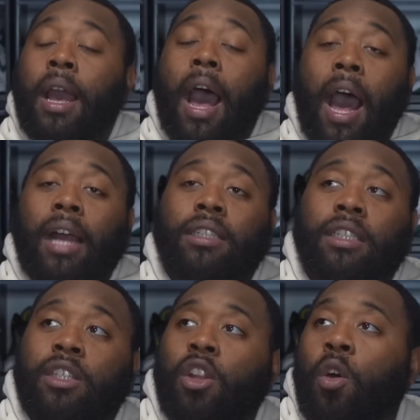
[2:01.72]
I
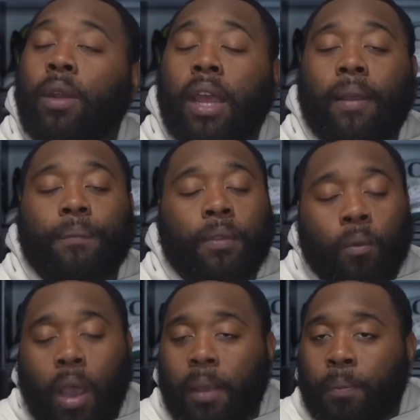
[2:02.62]
just know that the
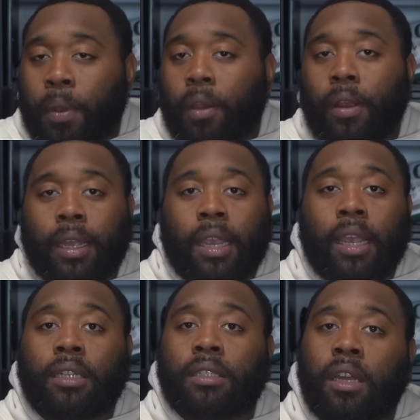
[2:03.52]
white pair,
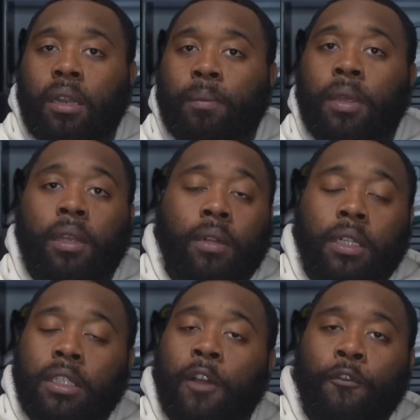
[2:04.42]
again, is going to be
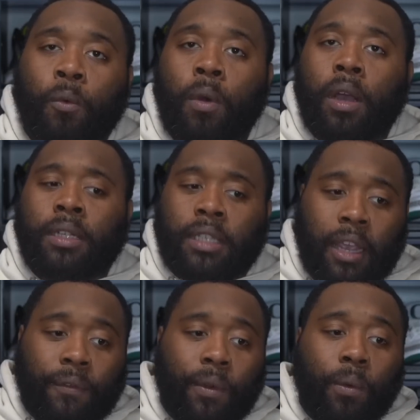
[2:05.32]
the tougher one. Because
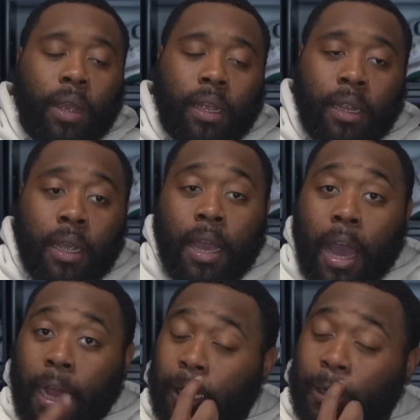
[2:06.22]
even when
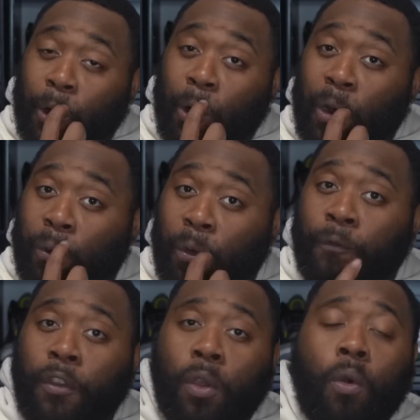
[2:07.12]
I did the early
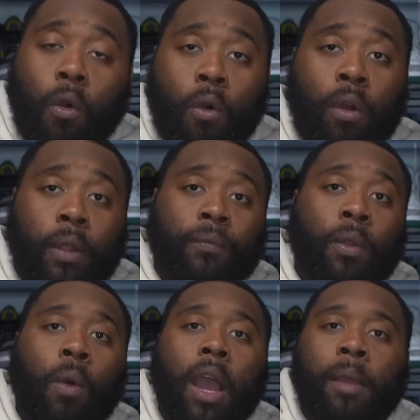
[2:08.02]
review on
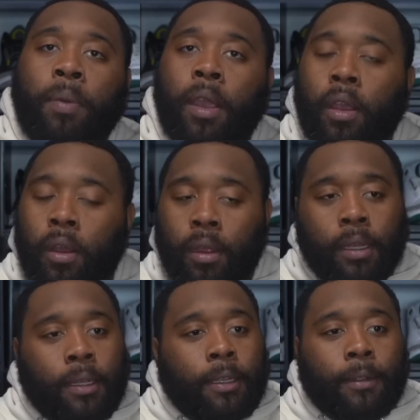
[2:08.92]
the white pair,
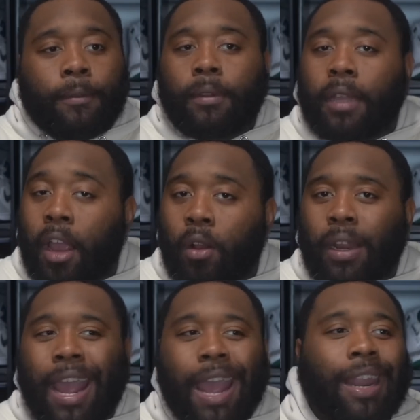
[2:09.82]
they
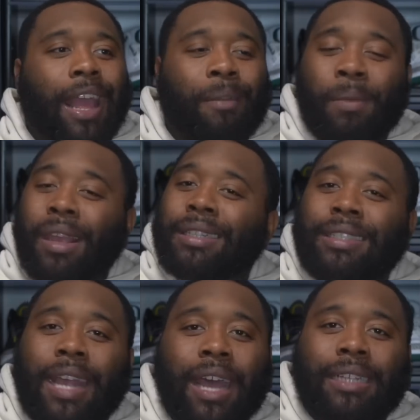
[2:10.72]
only had like men's
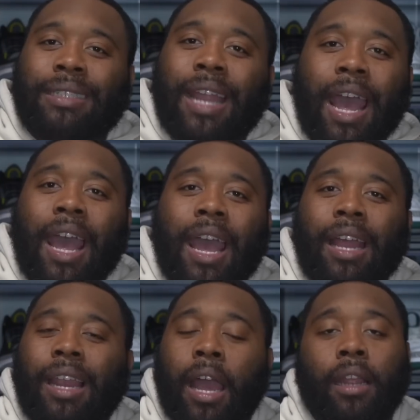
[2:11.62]
size
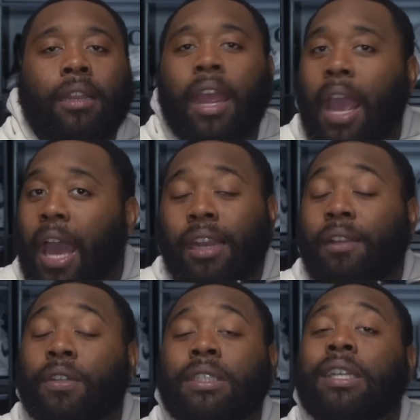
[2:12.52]
9. Like I didn't
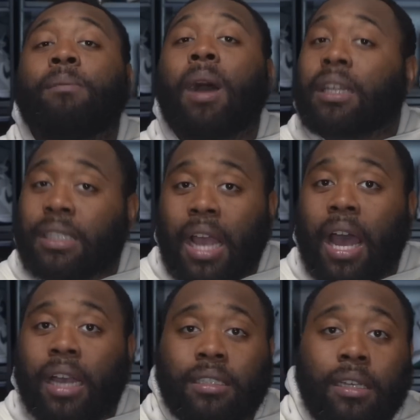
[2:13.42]
even see my
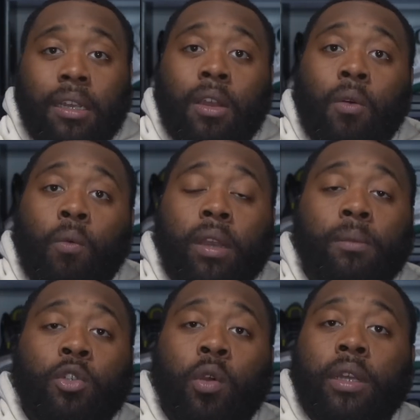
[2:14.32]
size when
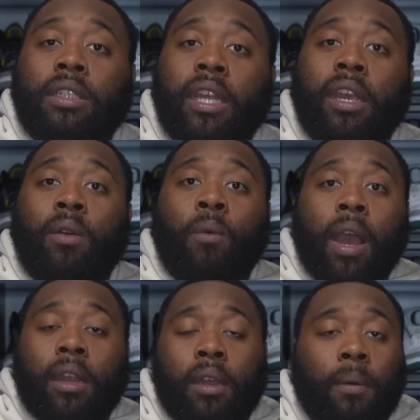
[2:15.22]
them joints did
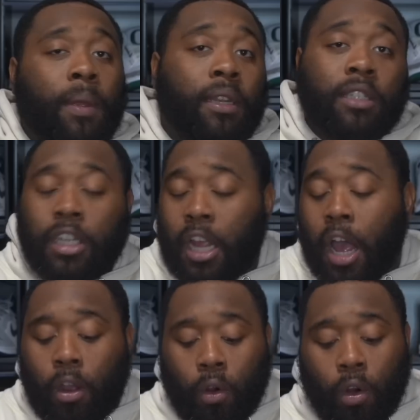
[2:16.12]
wind up hitting
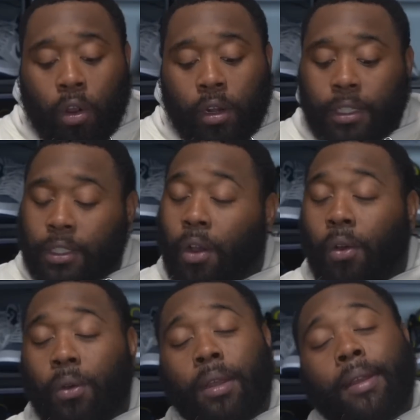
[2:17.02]
Chicago early.
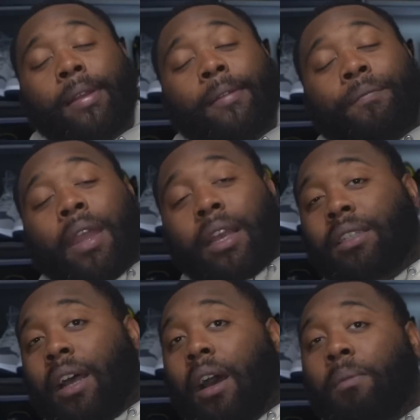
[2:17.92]
So
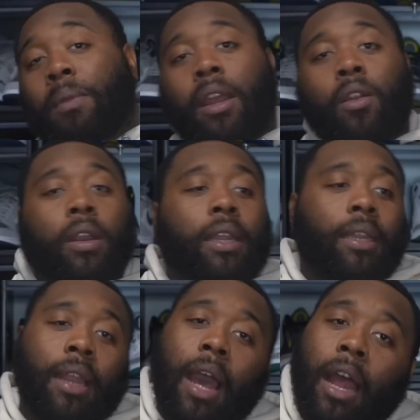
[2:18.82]
that's the update on
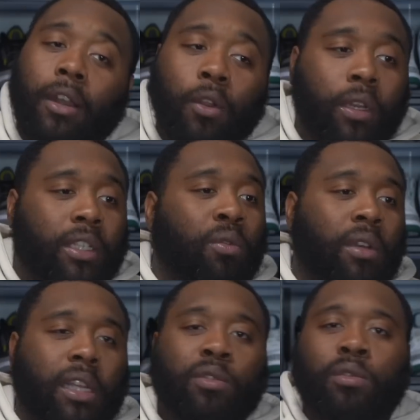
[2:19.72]
it. I knew this
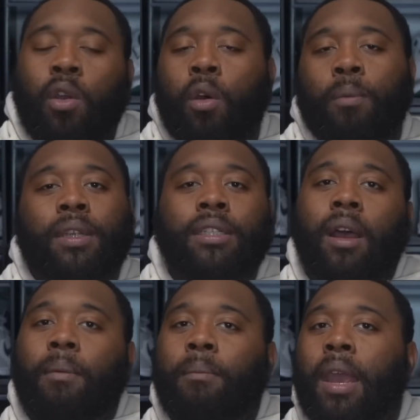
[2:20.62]
release was gonna be
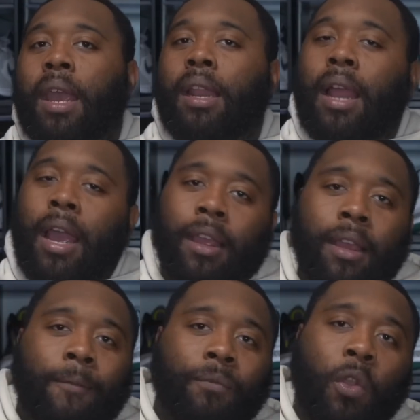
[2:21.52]
something, man. Like
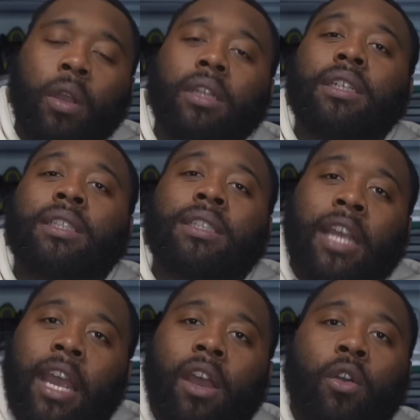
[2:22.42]
you can just
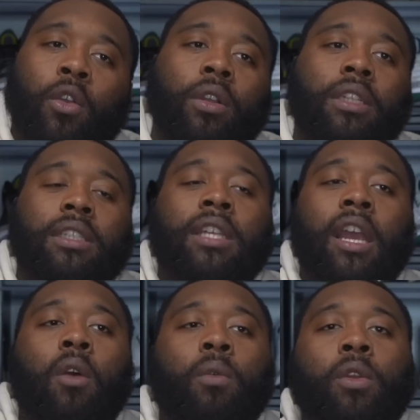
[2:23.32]
tell. You can just
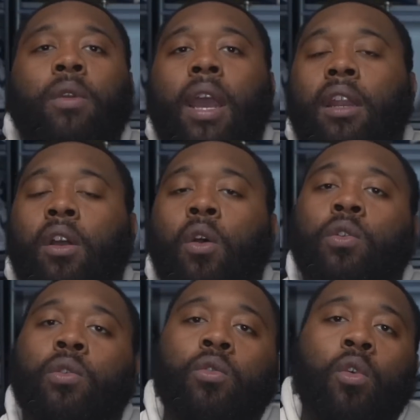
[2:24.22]
tell when you gotta
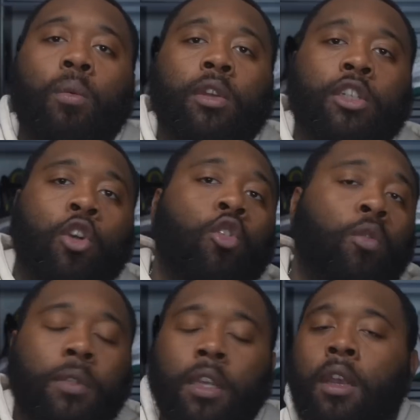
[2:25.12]
go through numerous
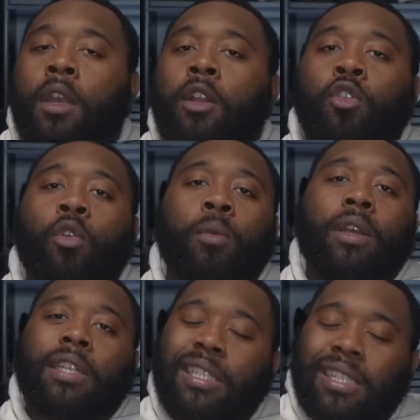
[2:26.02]
hoops,
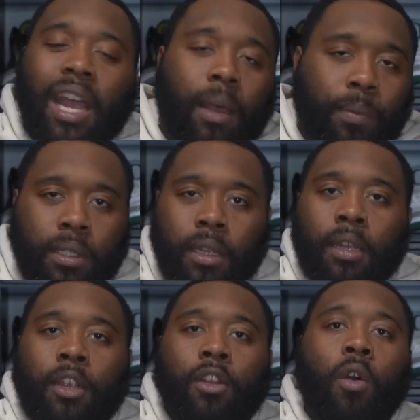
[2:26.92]
numerous steps,
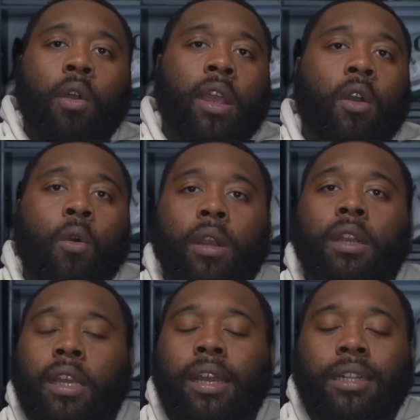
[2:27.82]
you know, in order
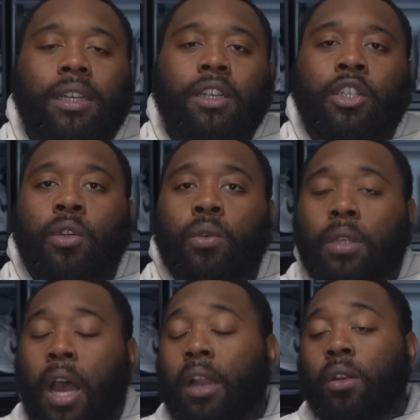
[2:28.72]
to get these
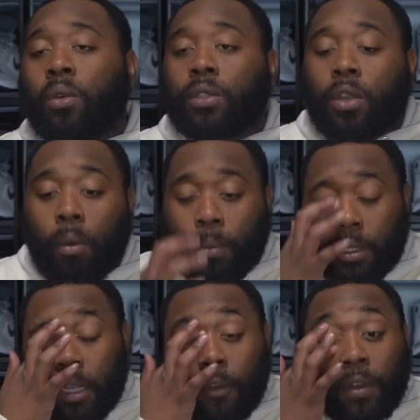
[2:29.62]
shoes. I knew it was gonna be
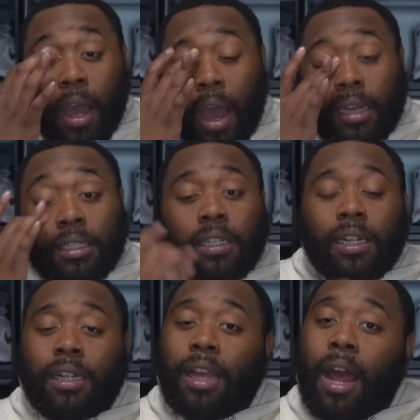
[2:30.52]
tough. And I honestly
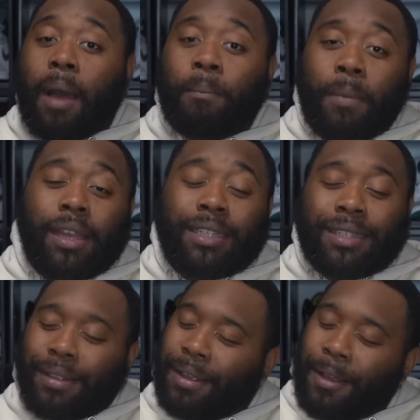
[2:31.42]
think that I
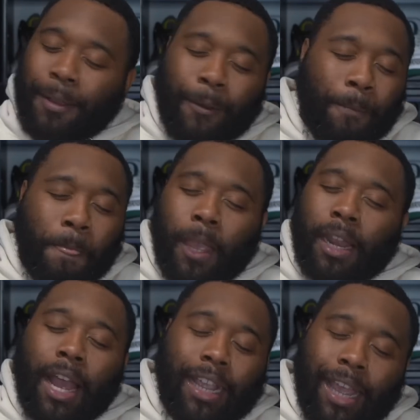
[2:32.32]
missed it.
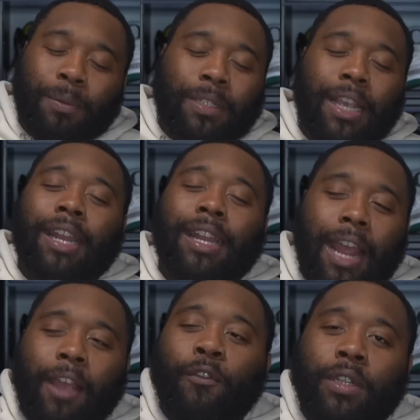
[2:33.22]
And I kept saying it
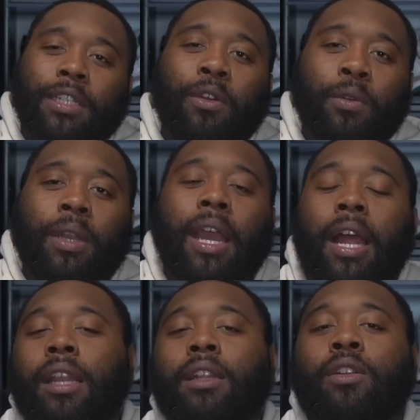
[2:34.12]
every single day.
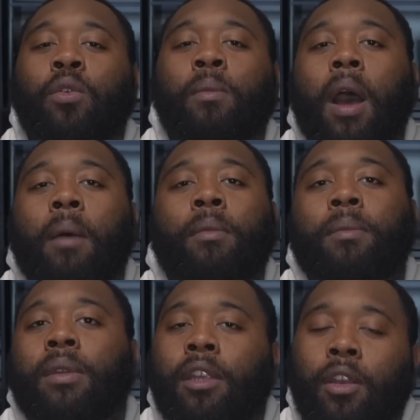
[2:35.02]
I need to do them
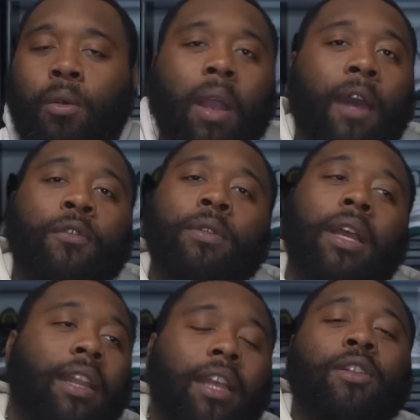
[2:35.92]
Air raffles.
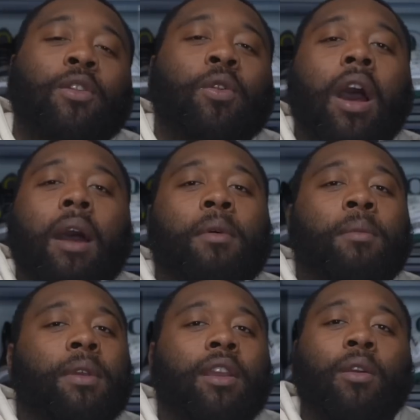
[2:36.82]
I need to do
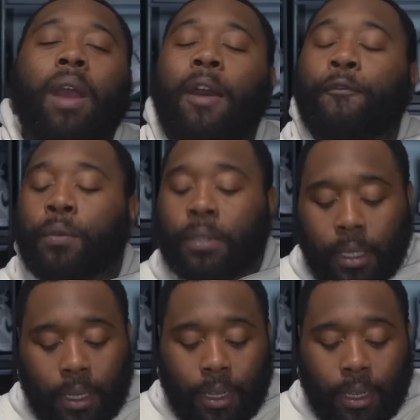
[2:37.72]
the Air raffles.